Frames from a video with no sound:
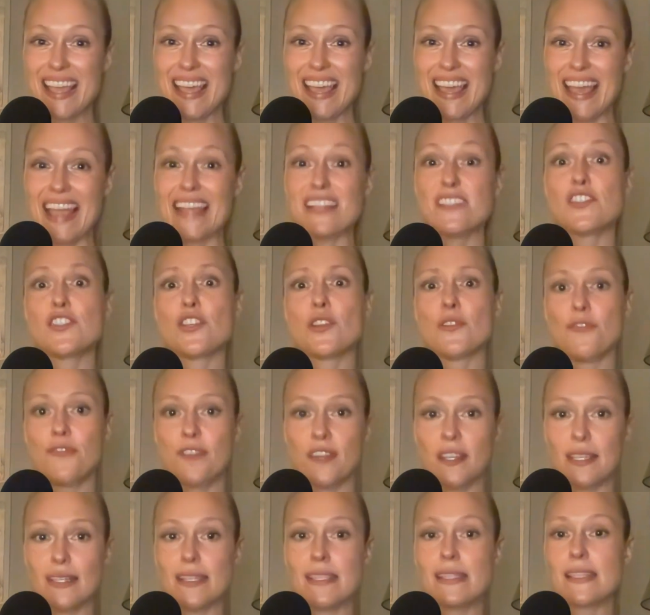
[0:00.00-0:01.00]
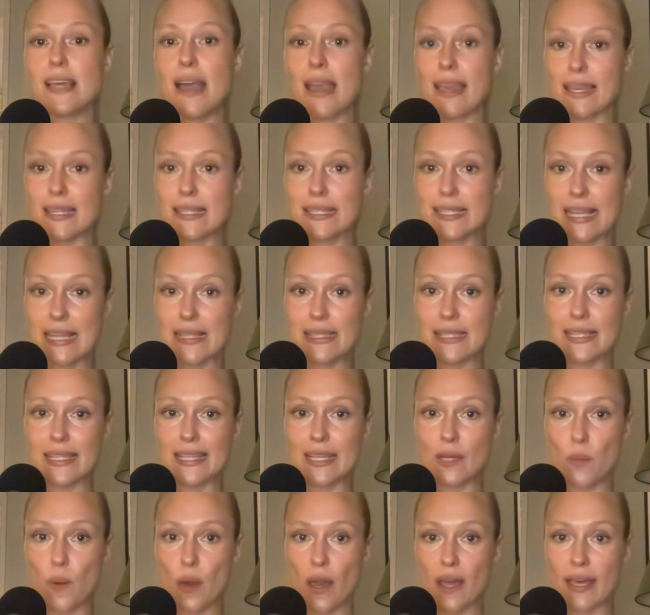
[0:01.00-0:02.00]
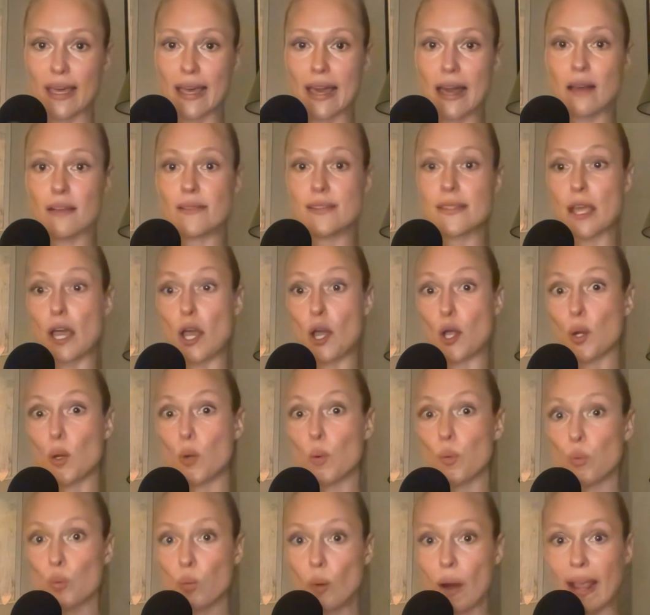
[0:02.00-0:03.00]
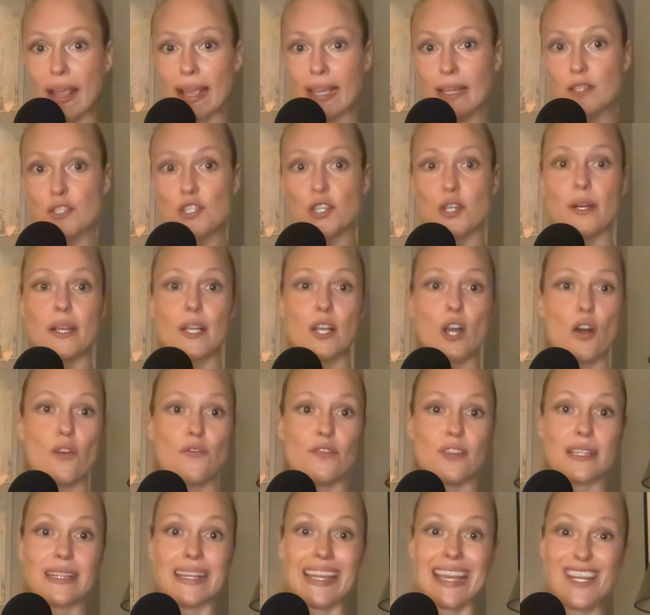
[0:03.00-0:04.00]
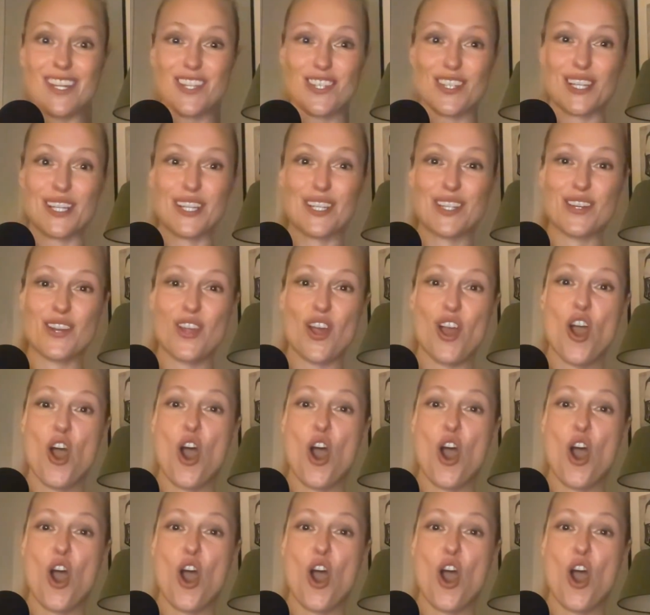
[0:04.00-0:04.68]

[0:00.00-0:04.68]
And so fitness, high-intensity workouts are great during ovulation,